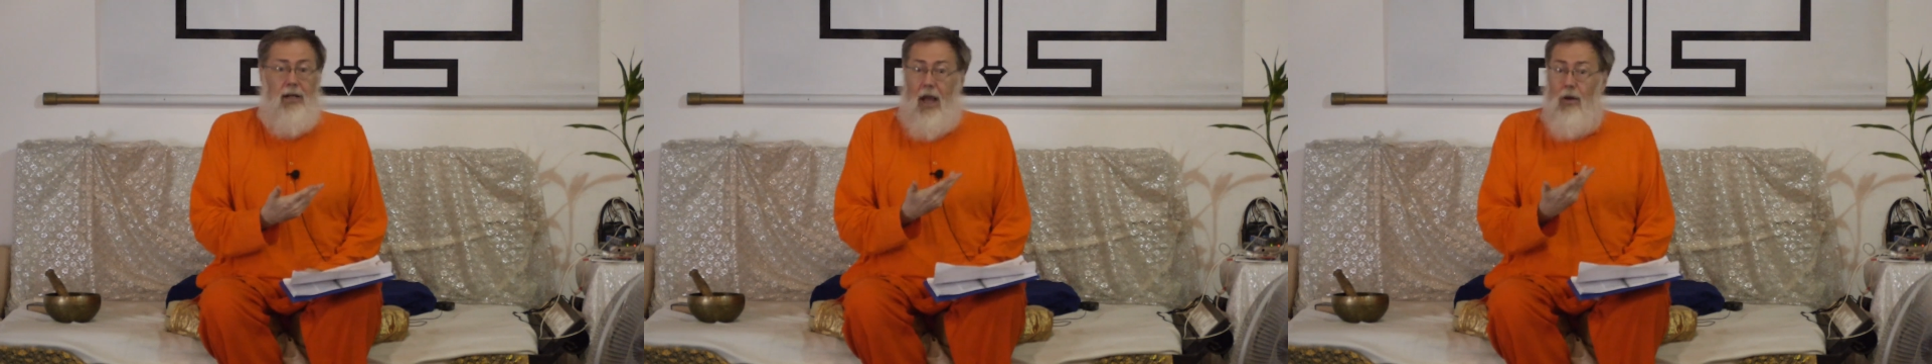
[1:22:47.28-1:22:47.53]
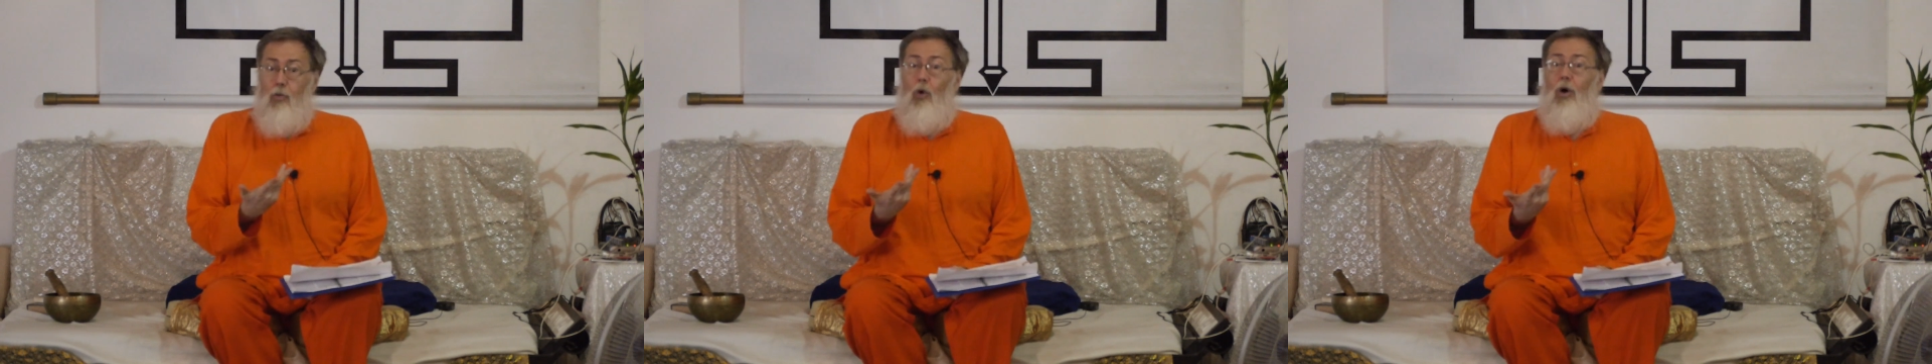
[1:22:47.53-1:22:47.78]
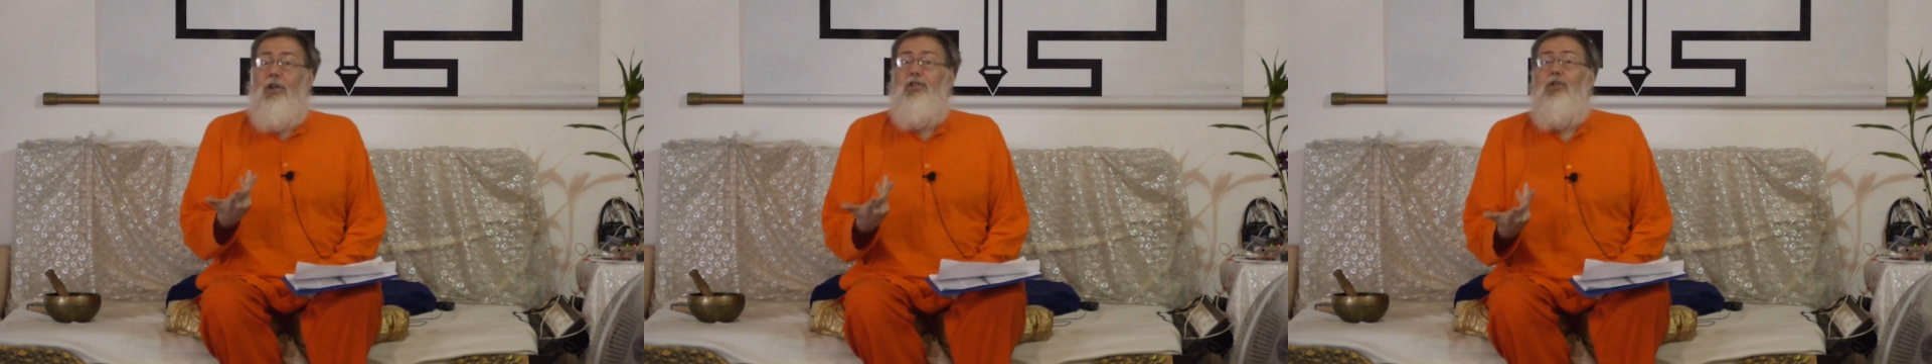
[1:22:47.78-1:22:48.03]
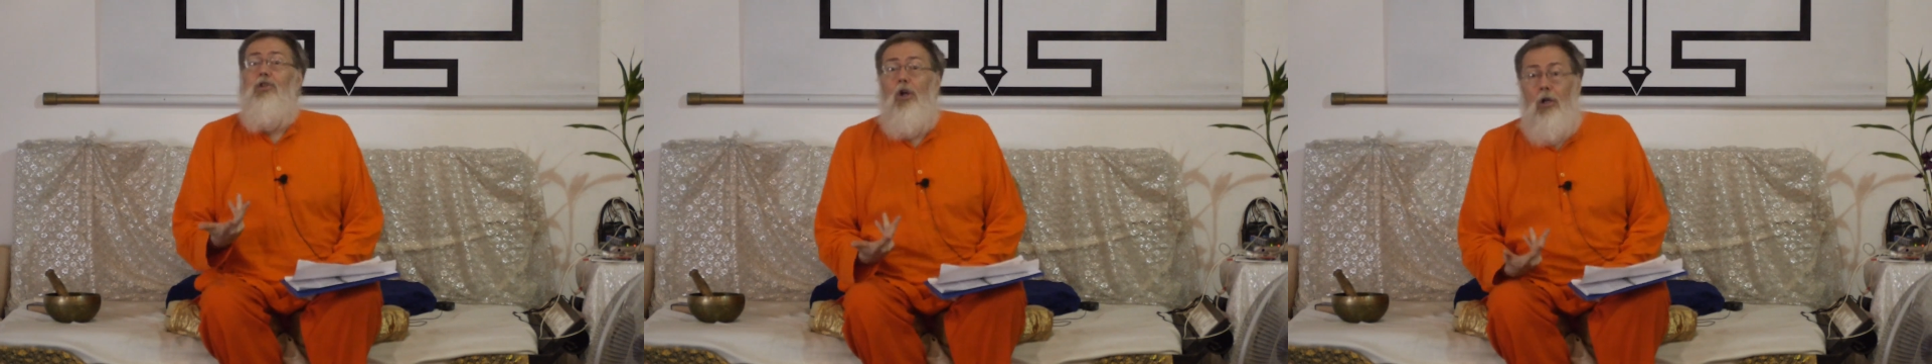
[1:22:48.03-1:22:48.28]
and I
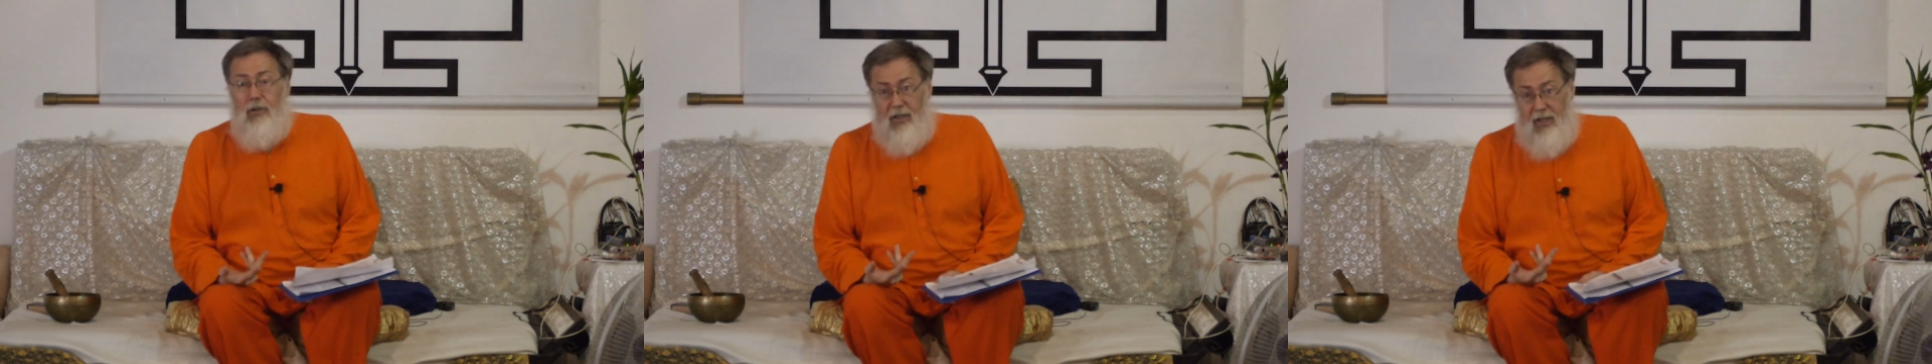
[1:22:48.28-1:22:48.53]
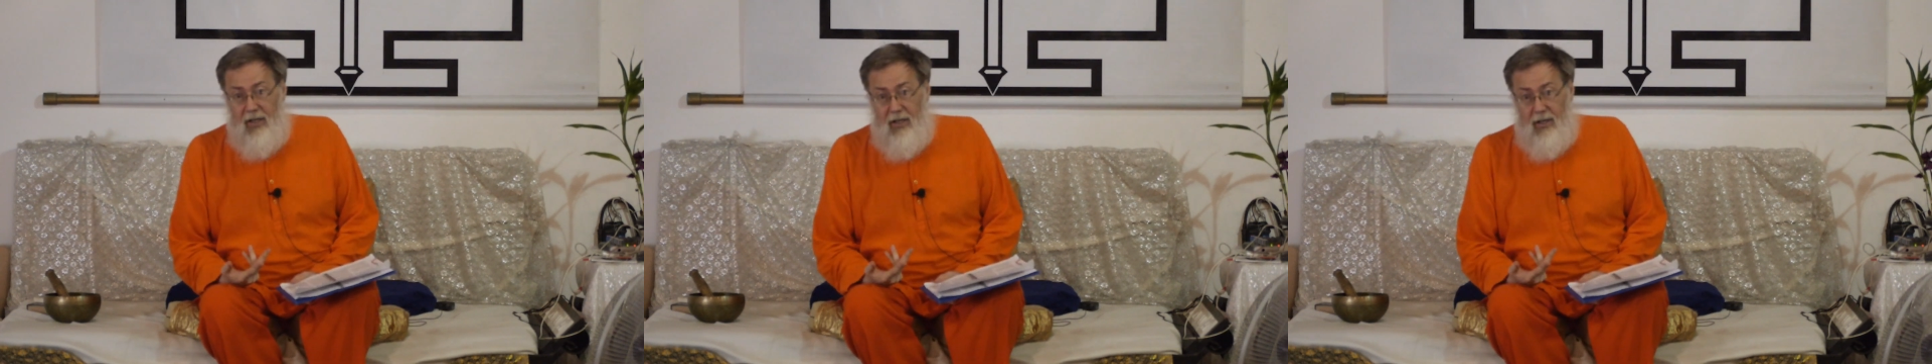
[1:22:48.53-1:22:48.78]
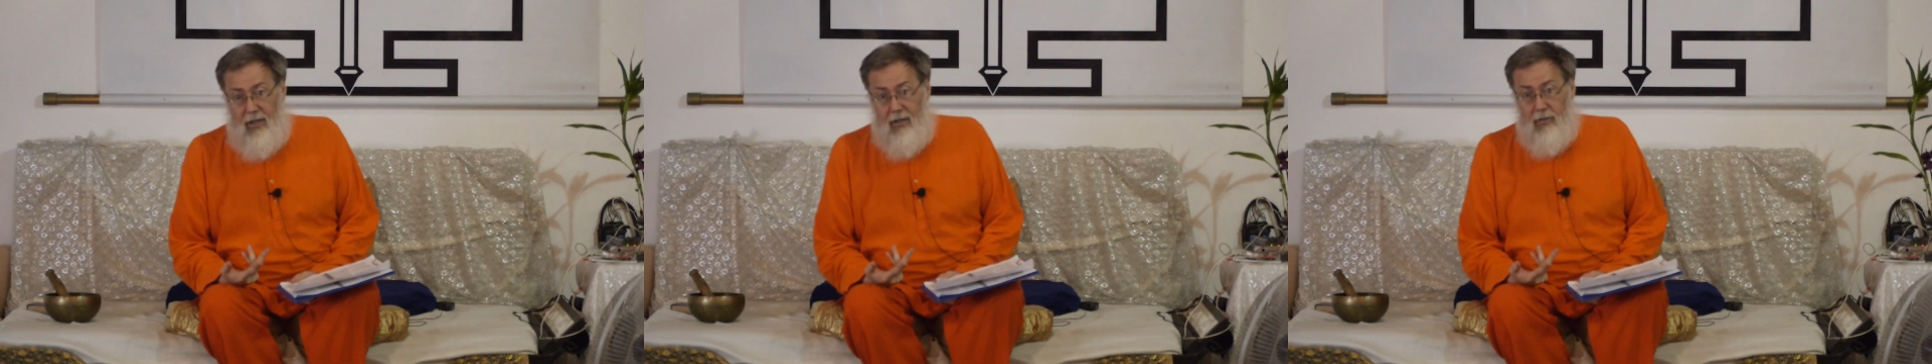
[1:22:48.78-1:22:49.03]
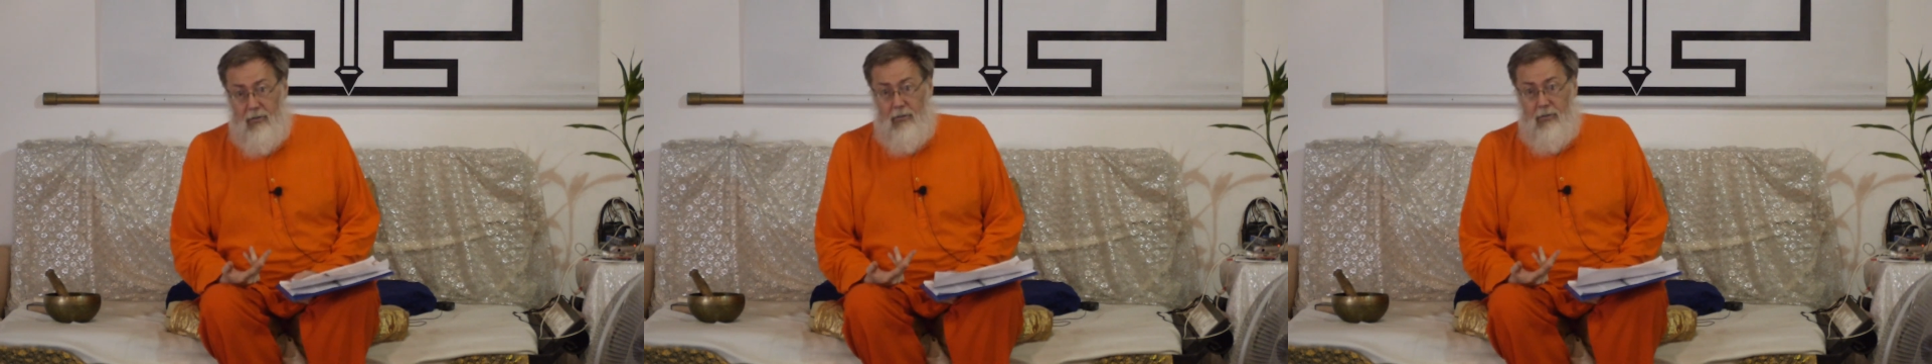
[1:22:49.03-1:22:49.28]
was not
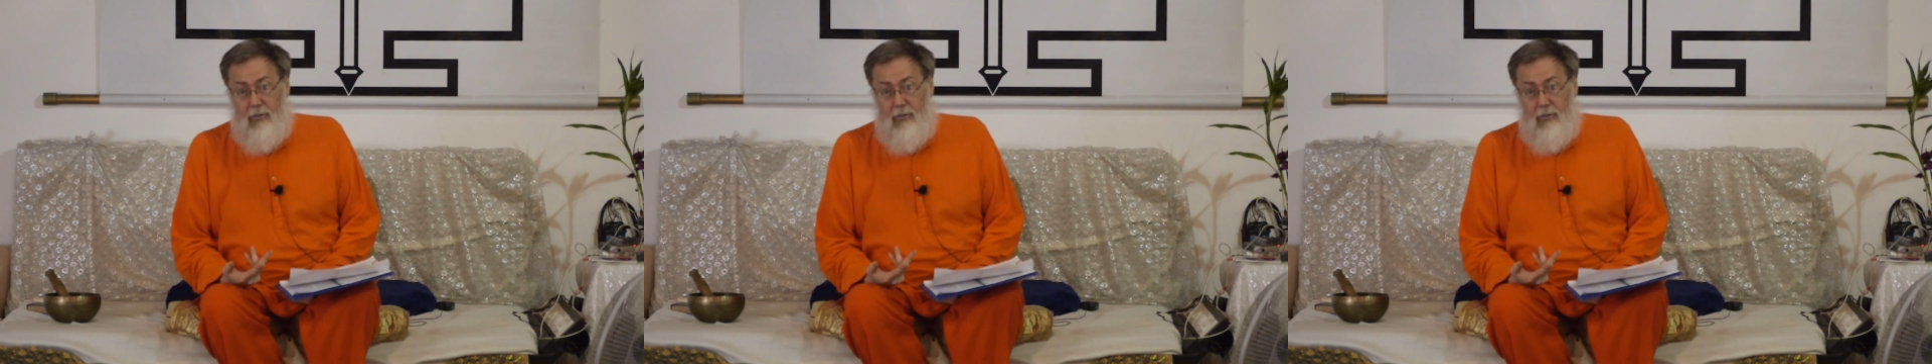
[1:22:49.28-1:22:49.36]
here.